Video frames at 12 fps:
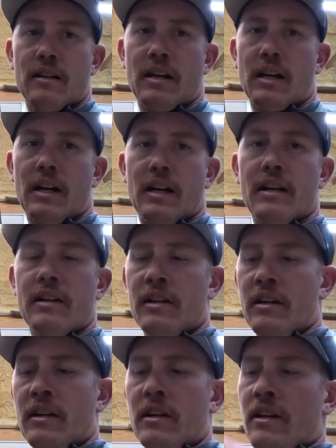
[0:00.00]
a
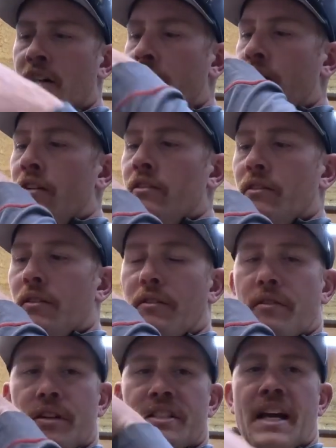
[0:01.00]

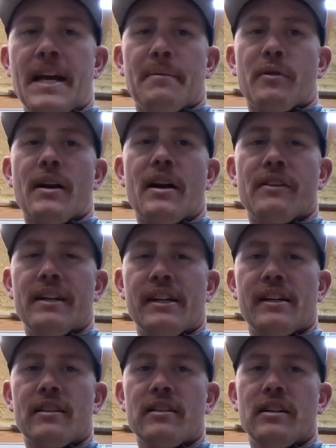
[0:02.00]
tape around
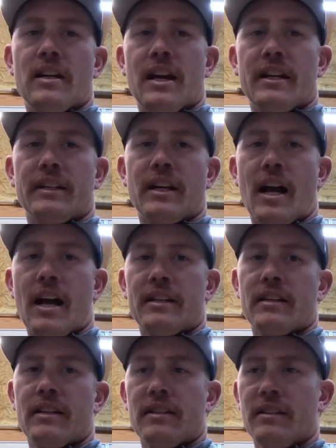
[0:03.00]
here and got
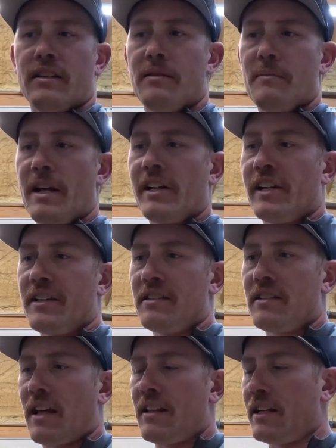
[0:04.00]
the
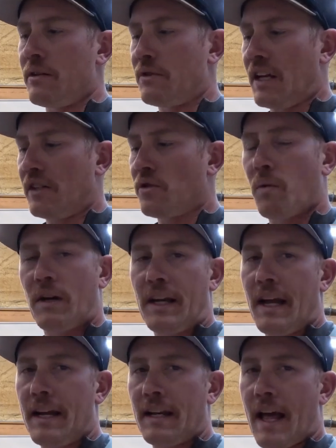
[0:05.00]
dimensions. I think it was like
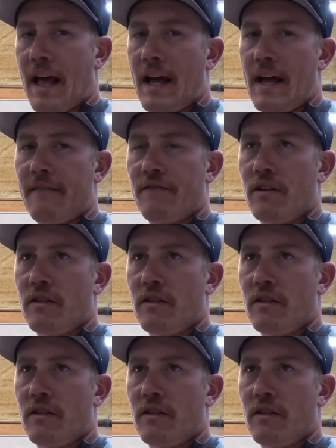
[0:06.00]
28.5.